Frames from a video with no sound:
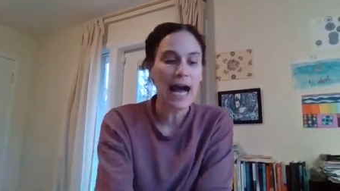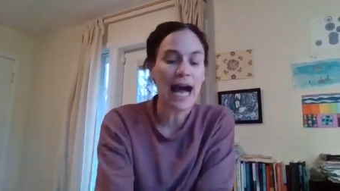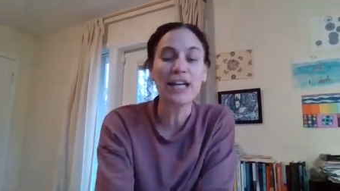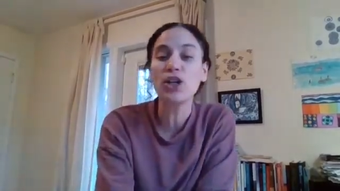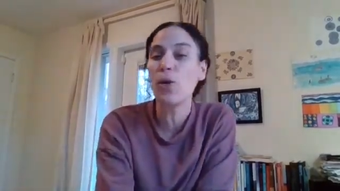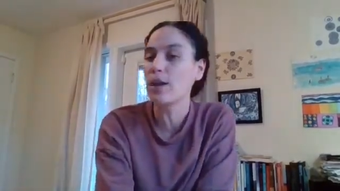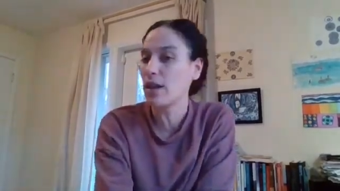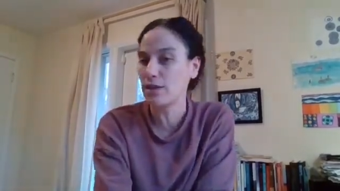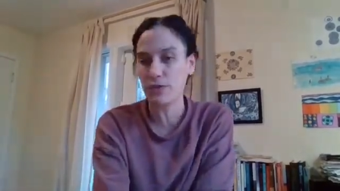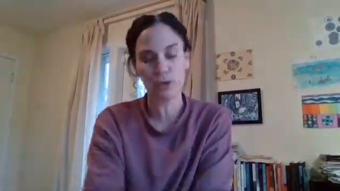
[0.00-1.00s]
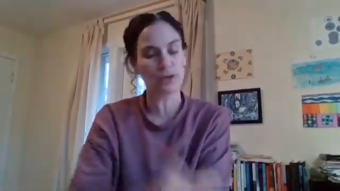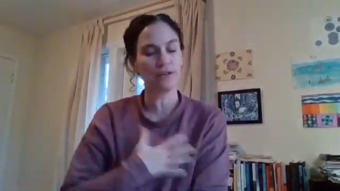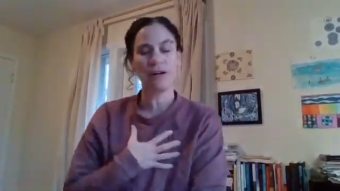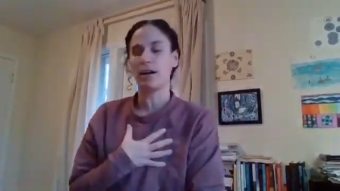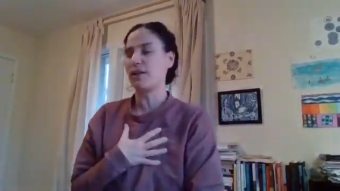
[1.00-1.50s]
I know a lot of you
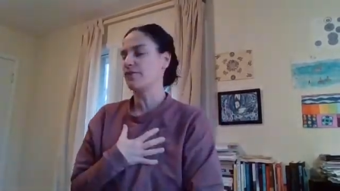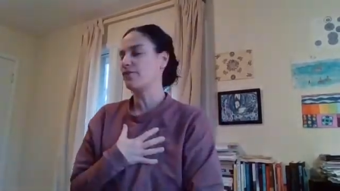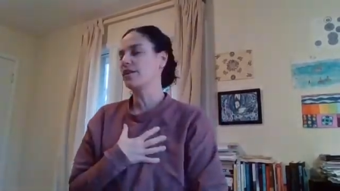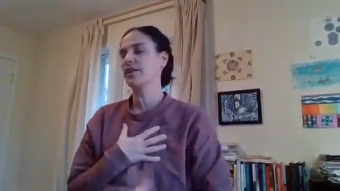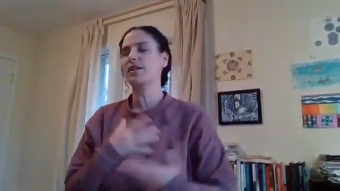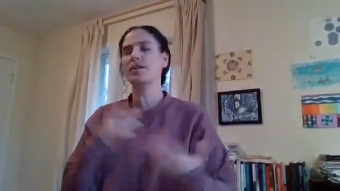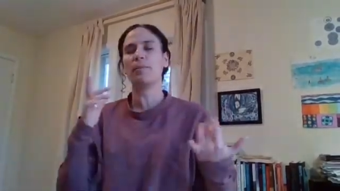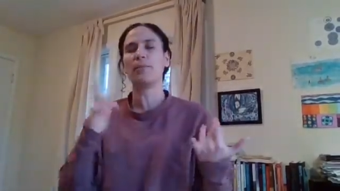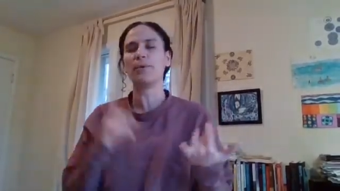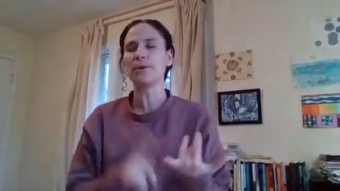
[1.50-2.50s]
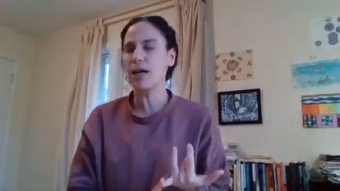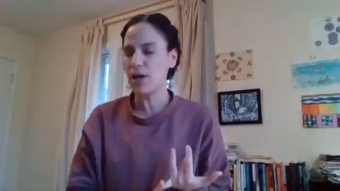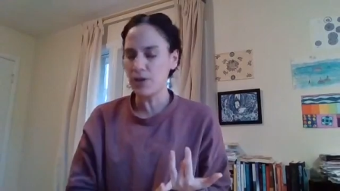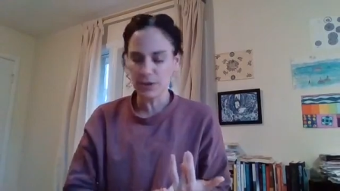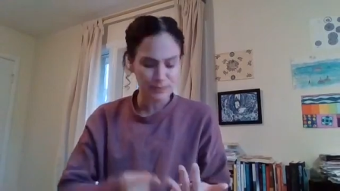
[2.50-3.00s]
are feeling burnt
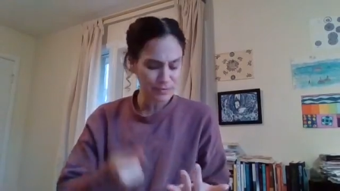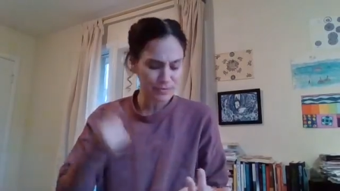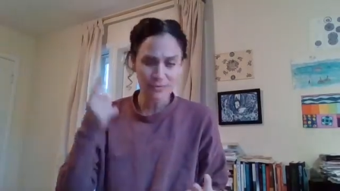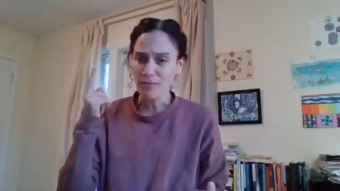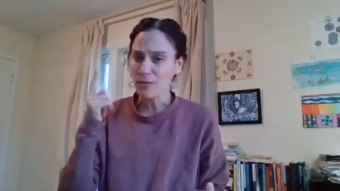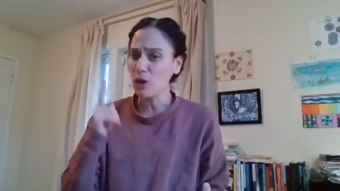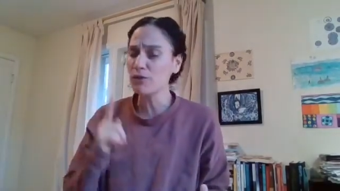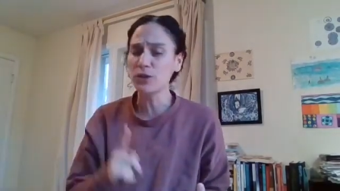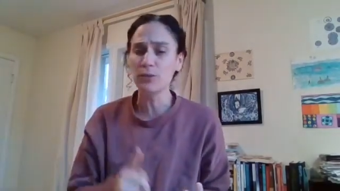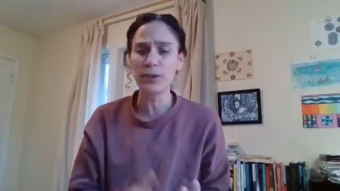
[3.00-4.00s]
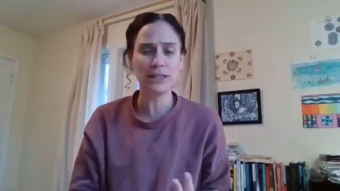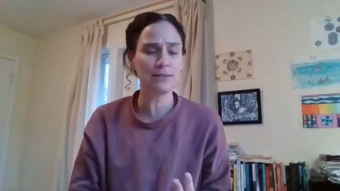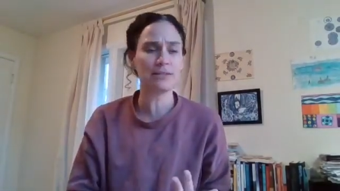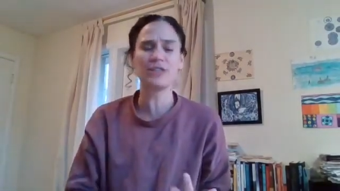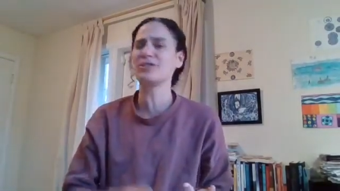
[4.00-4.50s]
out,
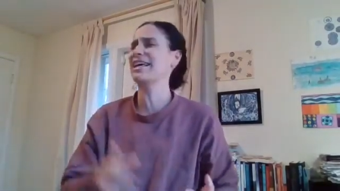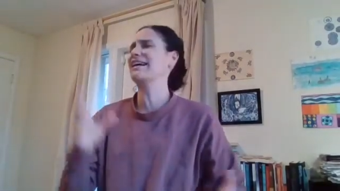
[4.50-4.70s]
overwhelmed, and you're like,